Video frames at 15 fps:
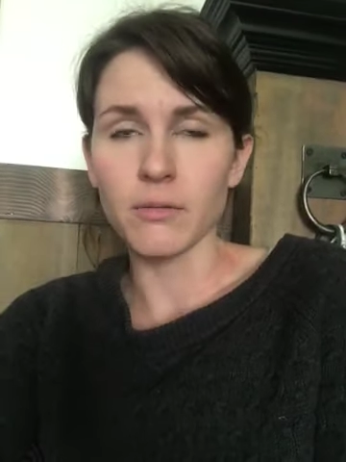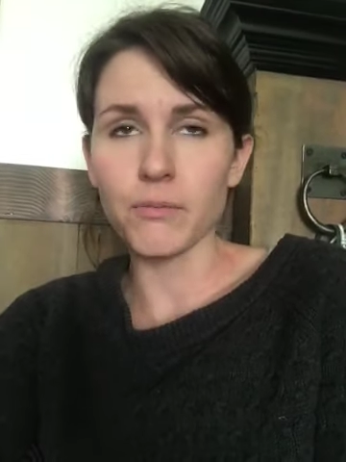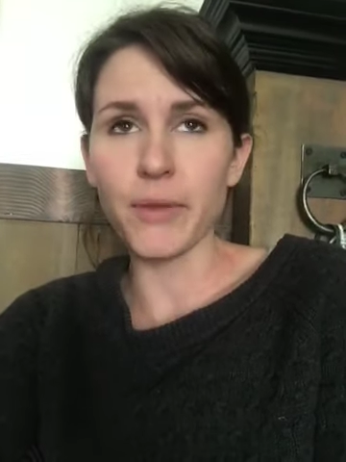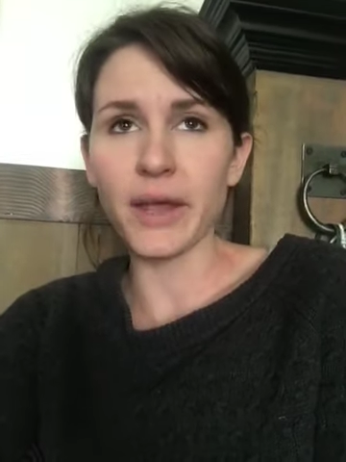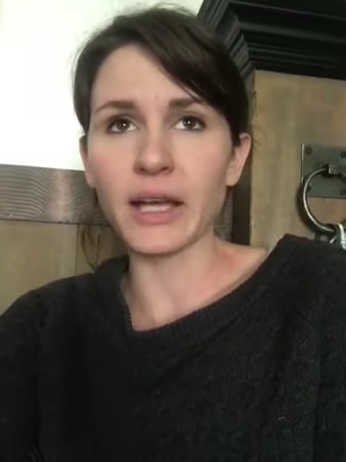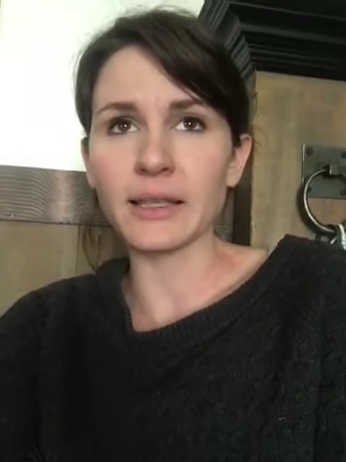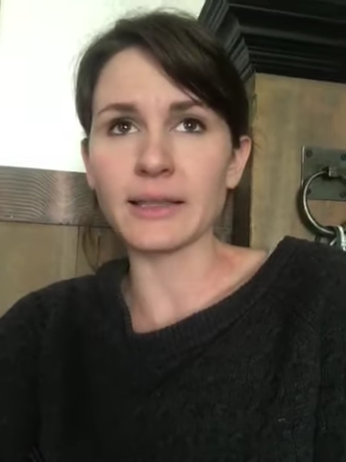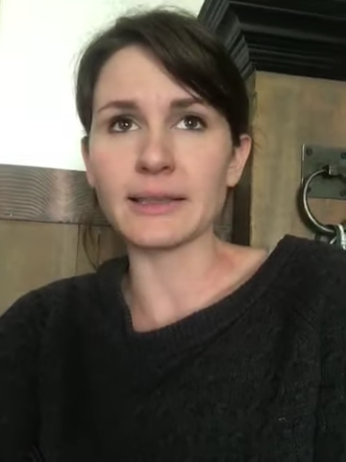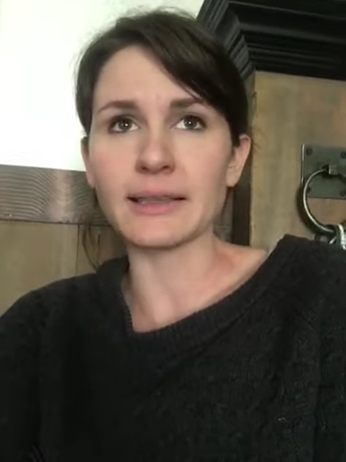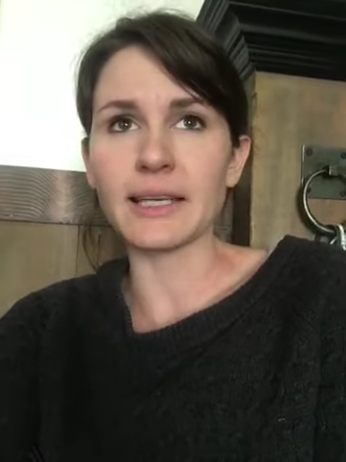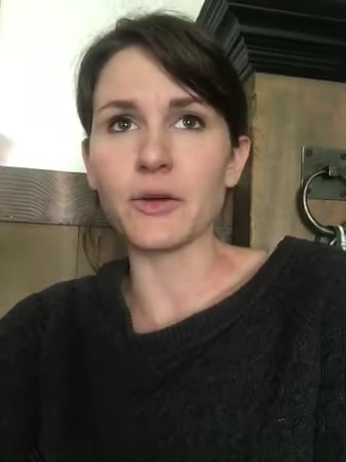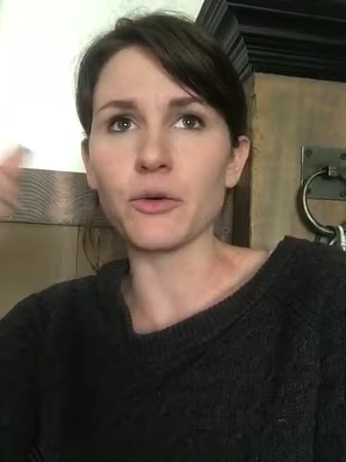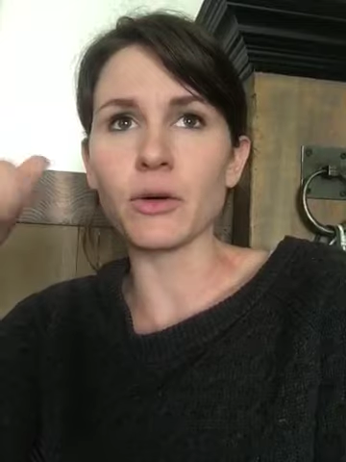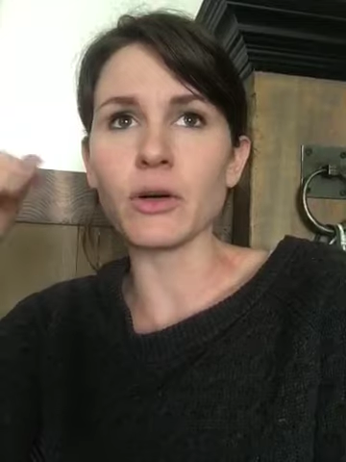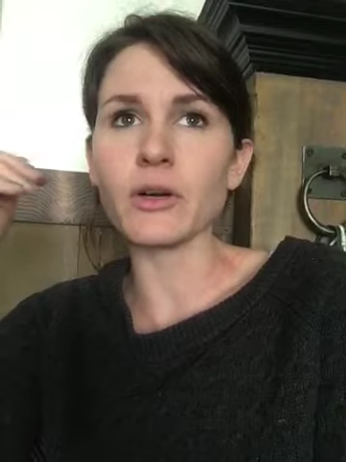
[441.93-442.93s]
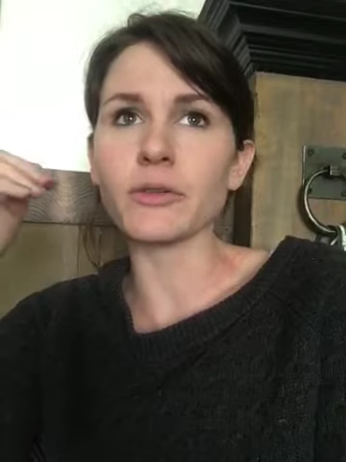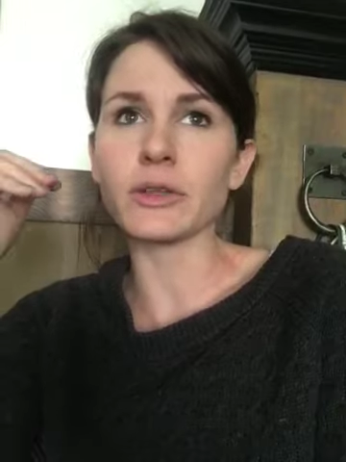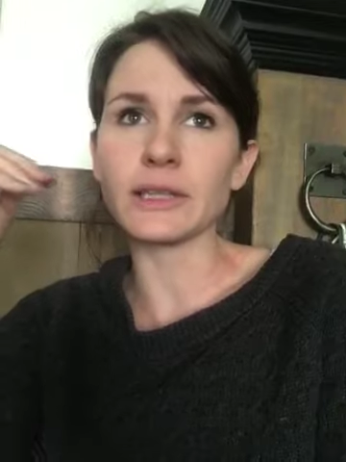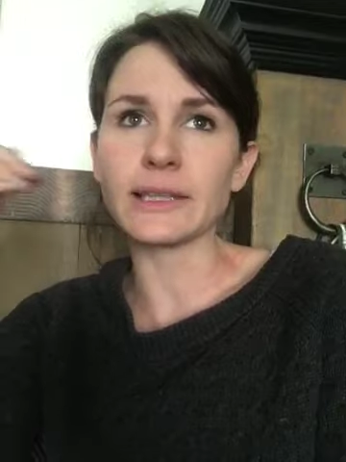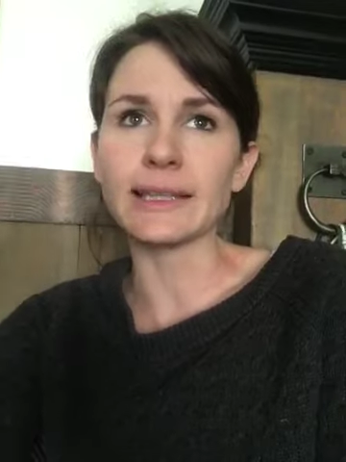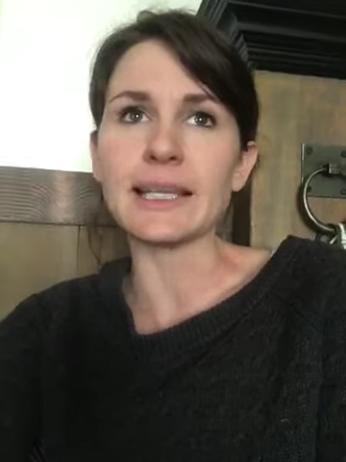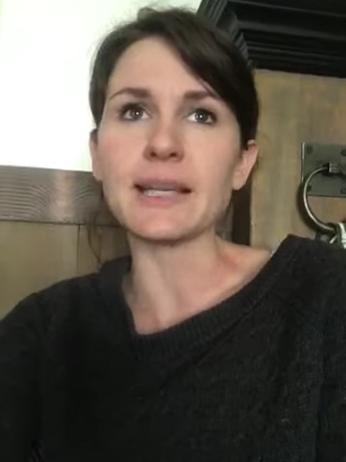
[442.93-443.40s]
because in order
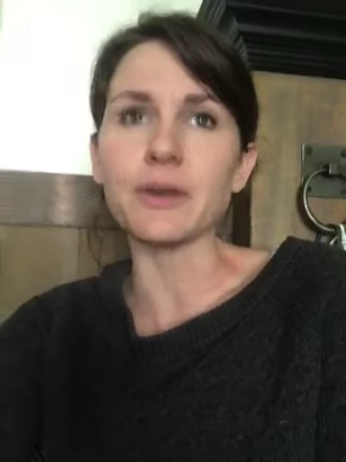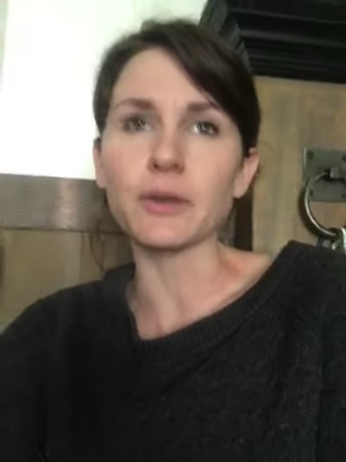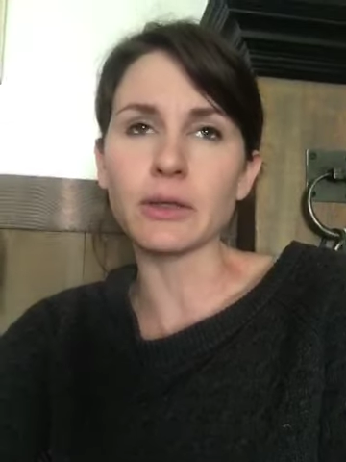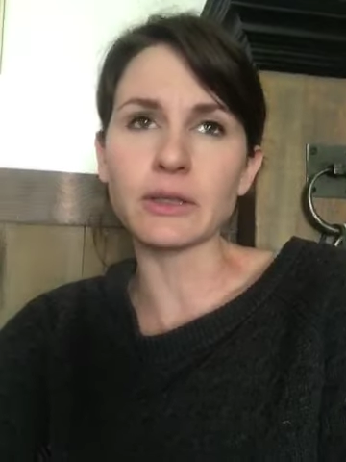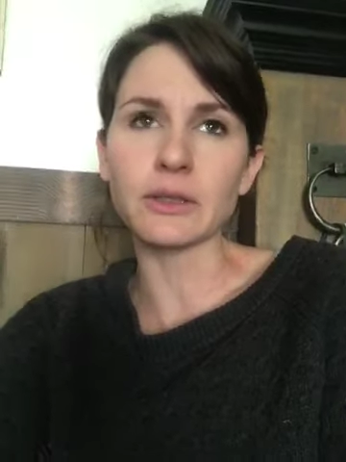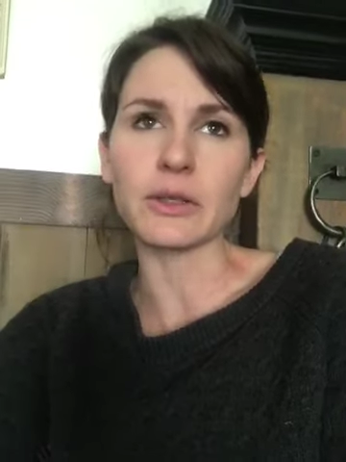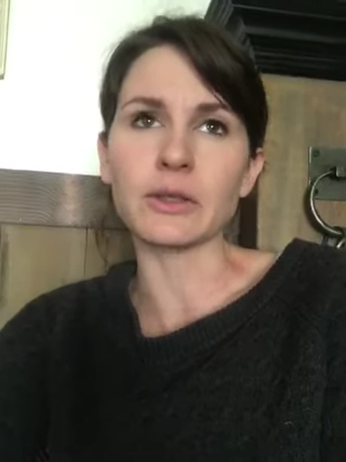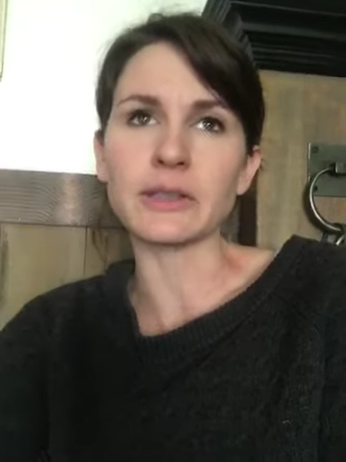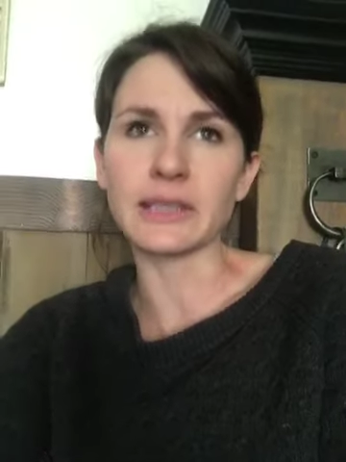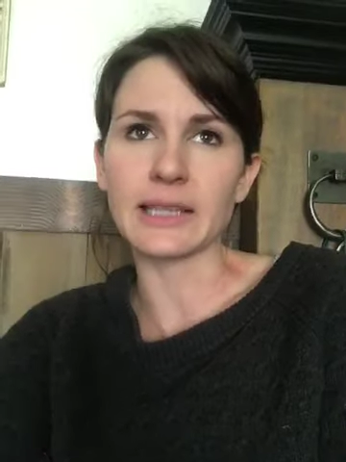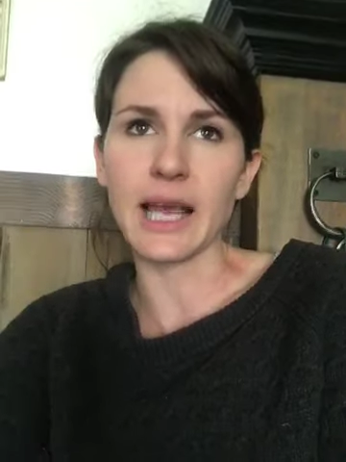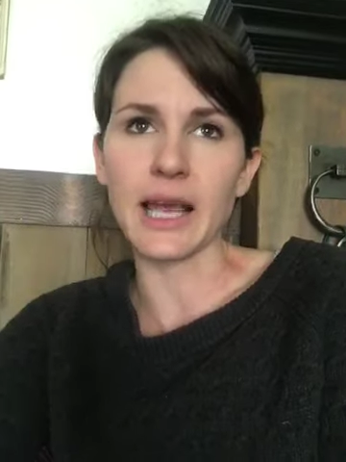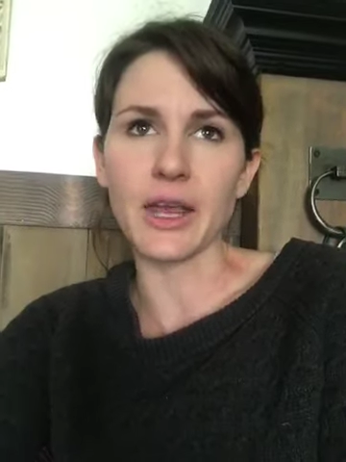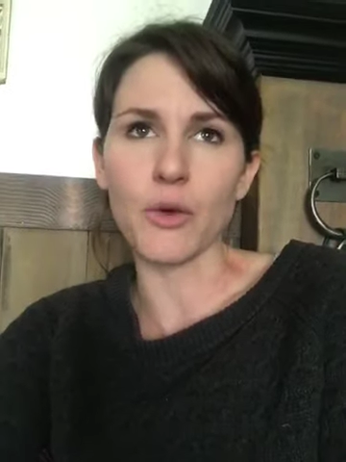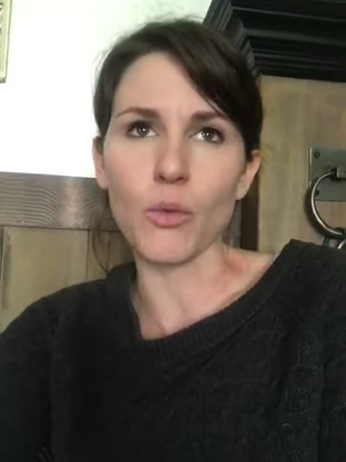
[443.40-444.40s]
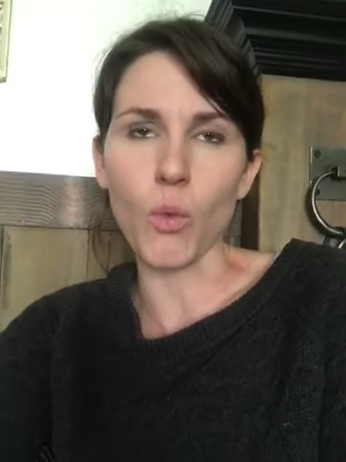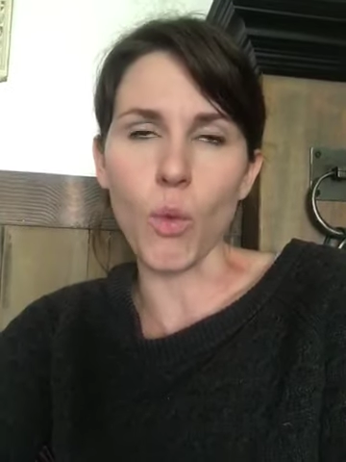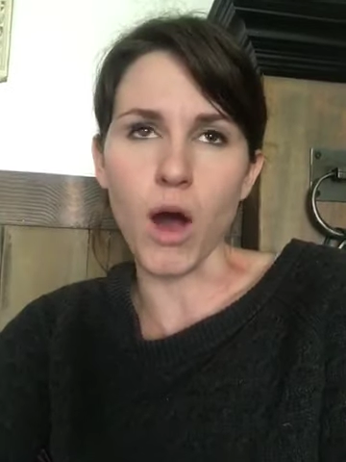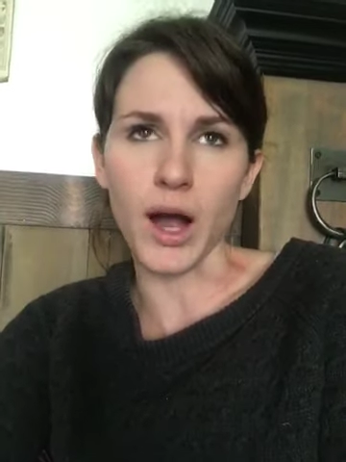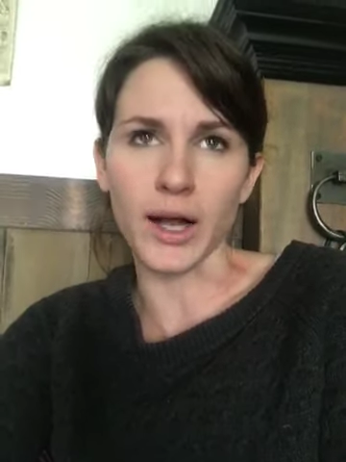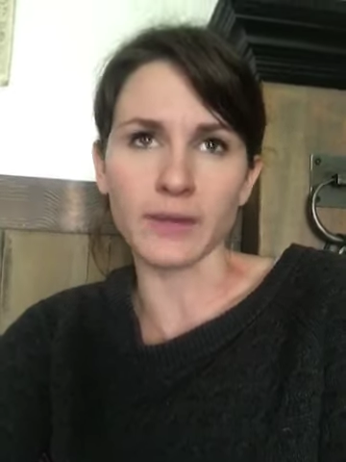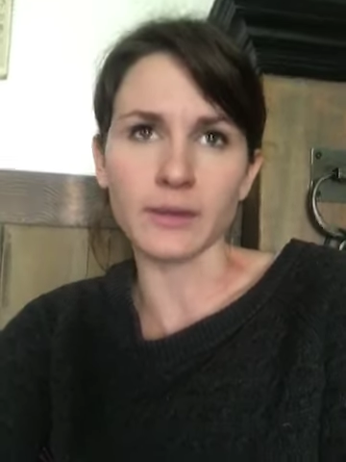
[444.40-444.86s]
to see the results that you
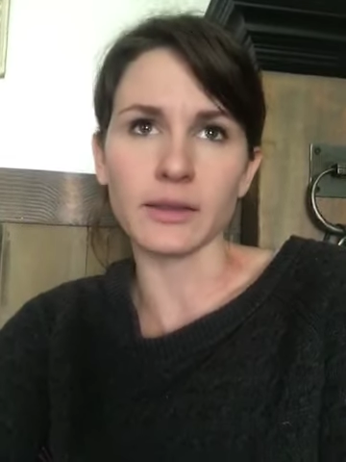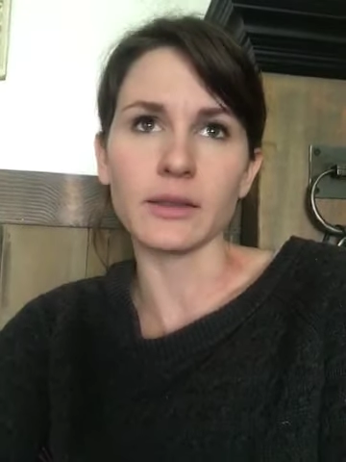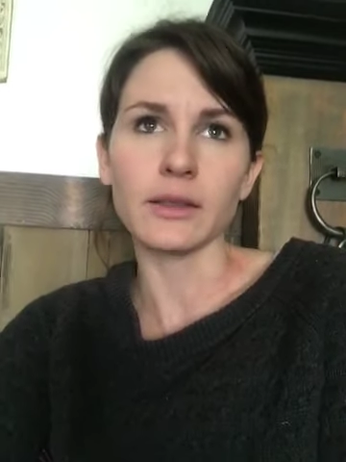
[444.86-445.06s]
want,